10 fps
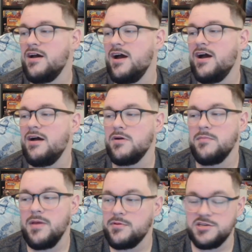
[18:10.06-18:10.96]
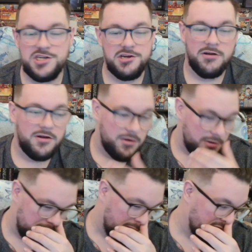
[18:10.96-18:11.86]
We're going to be able to cheer on
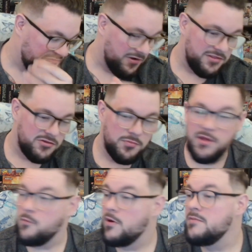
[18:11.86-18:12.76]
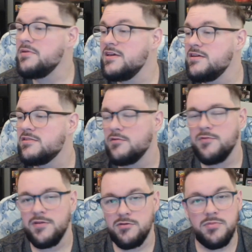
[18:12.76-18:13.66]
our friends who play One Piece, our
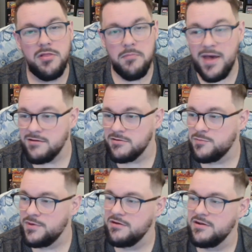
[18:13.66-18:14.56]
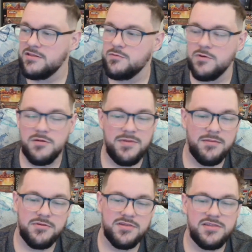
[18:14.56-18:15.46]
friends who play Battle Spirits. We're going to be able
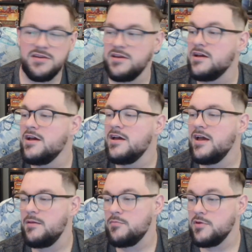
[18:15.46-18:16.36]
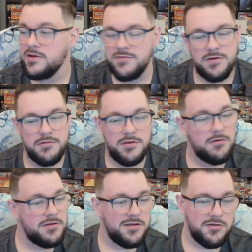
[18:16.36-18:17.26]
to see and preview
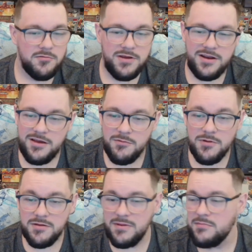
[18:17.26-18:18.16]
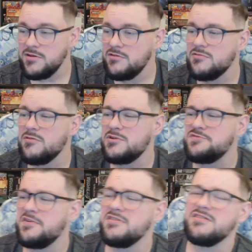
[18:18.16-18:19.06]
Union Arena. We're going to be able to do so much
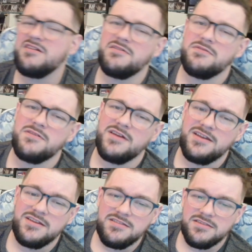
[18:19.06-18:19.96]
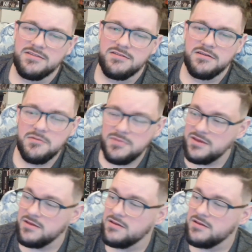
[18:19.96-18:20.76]
fun stuff. And it's going to be